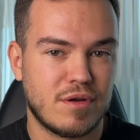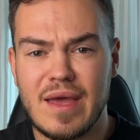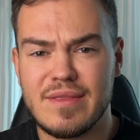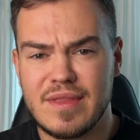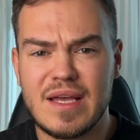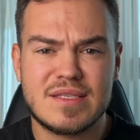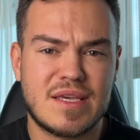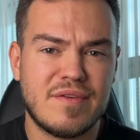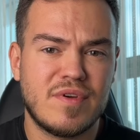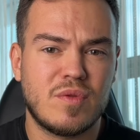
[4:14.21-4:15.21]
And that's
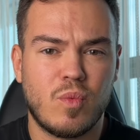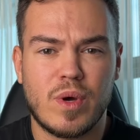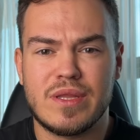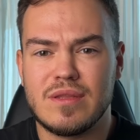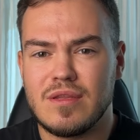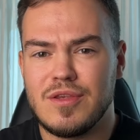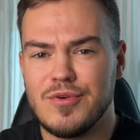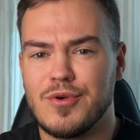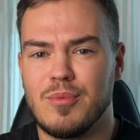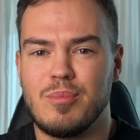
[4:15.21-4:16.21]
given when you
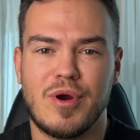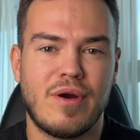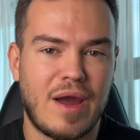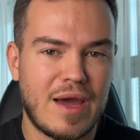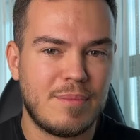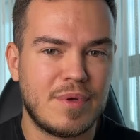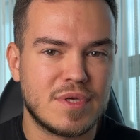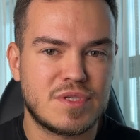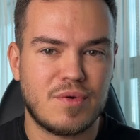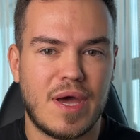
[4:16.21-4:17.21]
compare apples to